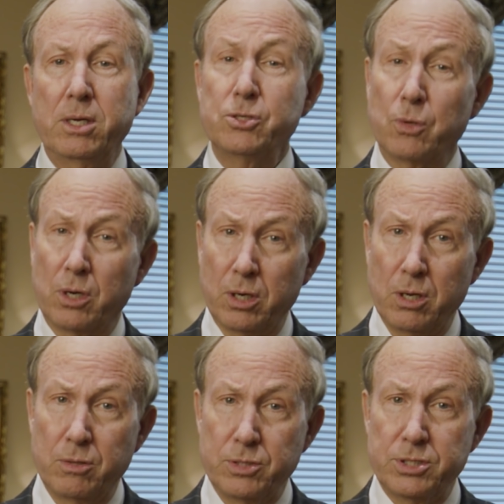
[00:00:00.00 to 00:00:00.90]
to a
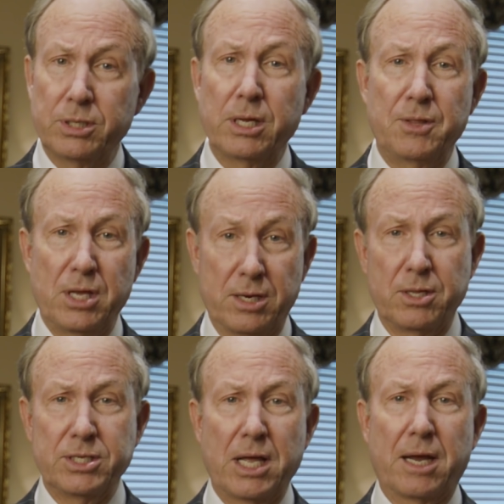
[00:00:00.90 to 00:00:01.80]
close at the end of
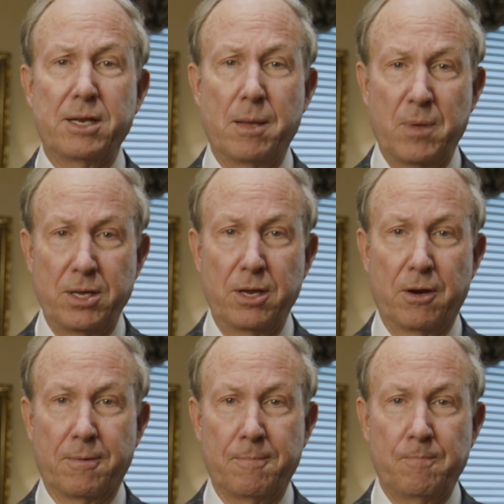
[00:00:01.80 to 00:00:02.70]
this academic
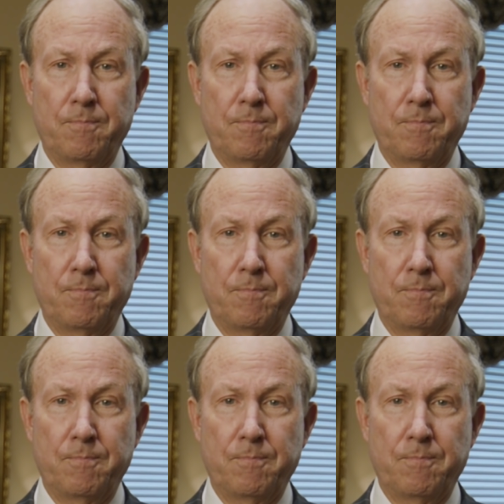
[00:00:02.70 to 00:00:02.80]
year.